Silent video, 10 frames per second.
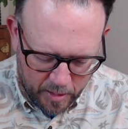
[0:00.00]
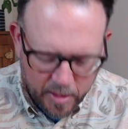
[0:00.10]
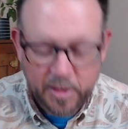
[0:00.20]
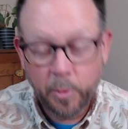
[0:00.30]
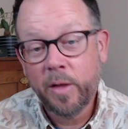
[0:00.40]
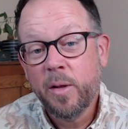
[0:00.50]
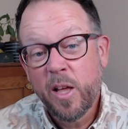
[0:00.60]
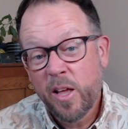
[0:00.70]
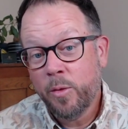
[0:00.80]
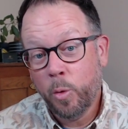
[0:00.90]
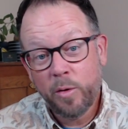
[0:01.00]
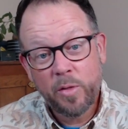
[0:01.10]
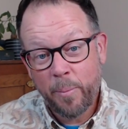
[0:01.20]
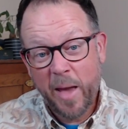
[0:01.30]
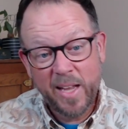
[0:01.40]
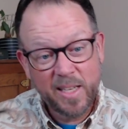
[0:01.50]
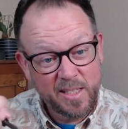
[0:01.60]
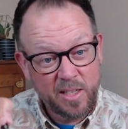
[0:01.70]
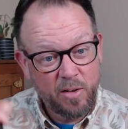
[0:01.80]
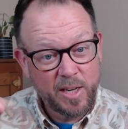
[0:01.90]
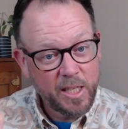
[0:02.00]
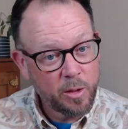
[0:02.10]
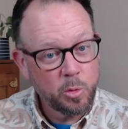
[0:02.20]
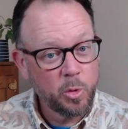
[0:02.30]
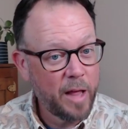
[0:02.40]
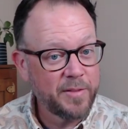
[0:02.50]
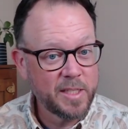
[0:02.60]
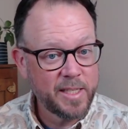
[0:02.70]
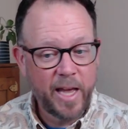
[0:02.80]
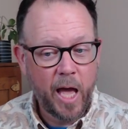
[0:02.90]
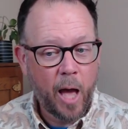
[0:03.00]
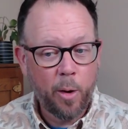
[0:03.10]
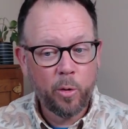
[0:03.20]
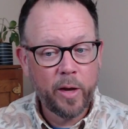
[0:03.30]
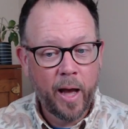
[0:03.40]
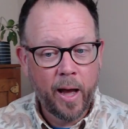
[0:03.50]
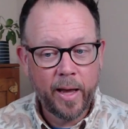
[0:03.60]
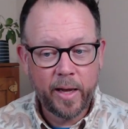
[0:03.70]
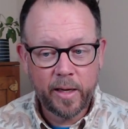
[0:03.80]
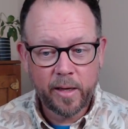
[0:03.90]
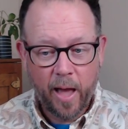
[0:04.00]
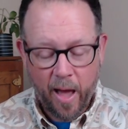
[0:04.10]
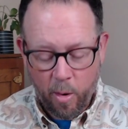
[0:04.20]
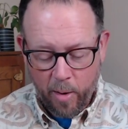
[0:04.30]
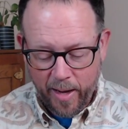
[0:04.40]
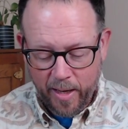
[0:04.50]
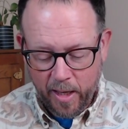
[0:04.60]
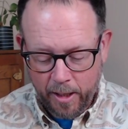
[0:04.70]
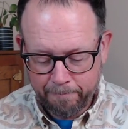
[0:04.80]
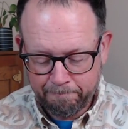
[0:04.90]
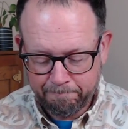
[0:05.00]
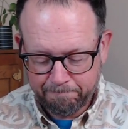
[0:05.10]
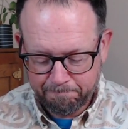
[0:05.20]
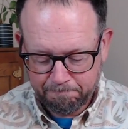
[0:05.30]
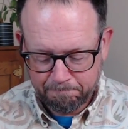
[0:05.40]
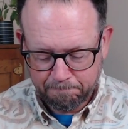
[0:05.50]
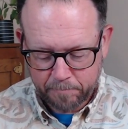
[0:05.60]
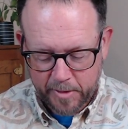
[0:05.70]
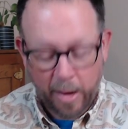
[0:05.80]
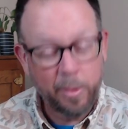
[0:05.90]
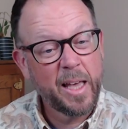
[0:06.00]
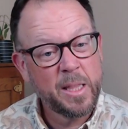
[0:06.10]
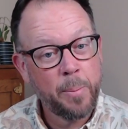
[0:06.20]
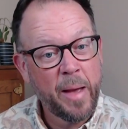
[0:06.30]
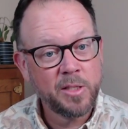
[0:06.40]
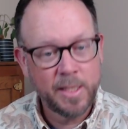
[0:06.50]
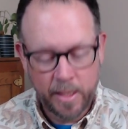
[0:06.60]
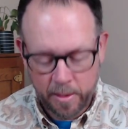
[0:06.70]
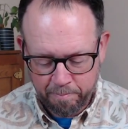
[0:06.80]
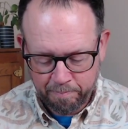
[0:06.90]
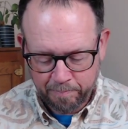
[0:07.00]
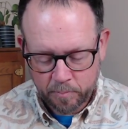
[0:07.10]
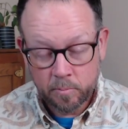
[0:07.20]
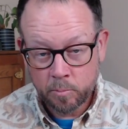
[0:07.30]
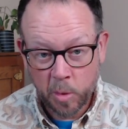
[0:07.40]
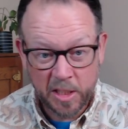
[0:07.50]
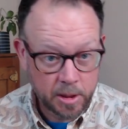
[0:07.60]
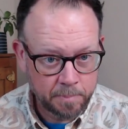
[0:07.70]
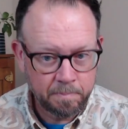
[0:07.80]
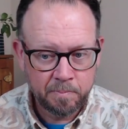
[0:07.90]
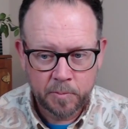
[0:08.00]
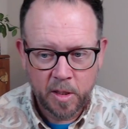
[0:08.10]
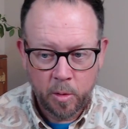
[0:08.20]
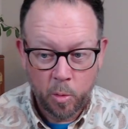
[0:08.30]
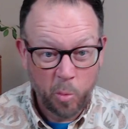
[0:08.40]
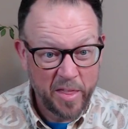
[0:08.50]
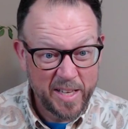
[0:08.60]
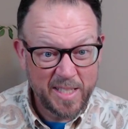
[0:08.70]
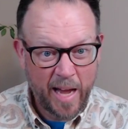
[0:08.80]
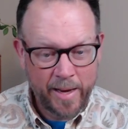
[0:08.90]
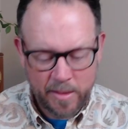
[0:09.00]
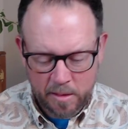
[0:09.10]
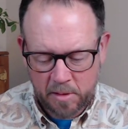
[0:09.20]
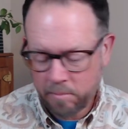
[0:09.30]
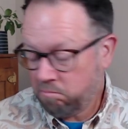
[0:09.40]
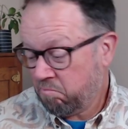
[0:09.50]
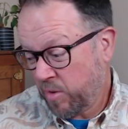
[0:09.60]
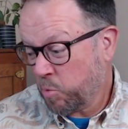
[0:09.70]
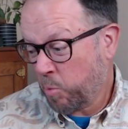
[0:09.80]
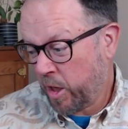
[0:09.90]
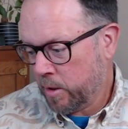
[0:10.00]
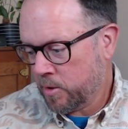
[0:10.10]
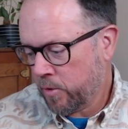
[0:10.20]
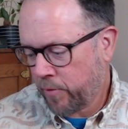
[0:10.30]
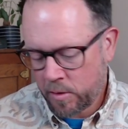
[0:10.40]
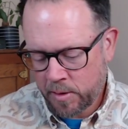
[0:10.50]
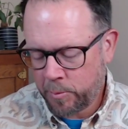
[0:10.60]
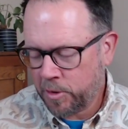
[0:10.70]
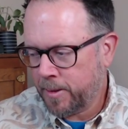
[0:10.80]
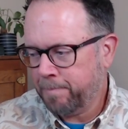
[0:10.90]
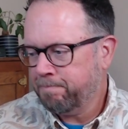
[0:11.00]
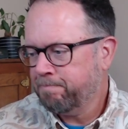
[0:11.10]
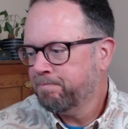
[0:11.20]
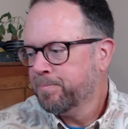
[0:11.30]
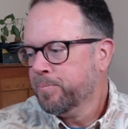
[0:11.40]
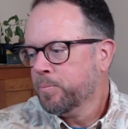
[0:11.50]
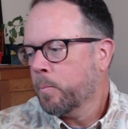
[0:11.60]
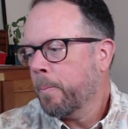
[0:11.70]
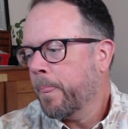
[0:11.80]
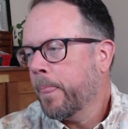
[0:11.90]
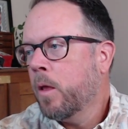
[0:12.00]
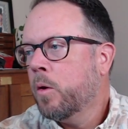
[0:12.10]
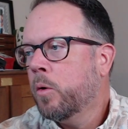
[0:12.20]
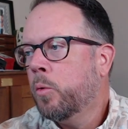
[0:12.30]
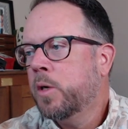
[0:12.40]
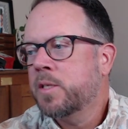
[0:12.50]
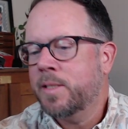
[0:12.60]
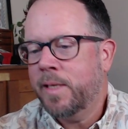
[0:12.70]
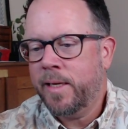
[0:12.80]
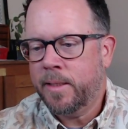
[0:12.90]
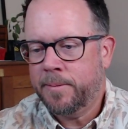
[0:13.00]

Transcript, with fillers: So, well, the, well, the main consideration here we'll have to see how I how I um, how I like the bouncy nib, which with this size, it feels pretty good so far. So we'll see. We'll see.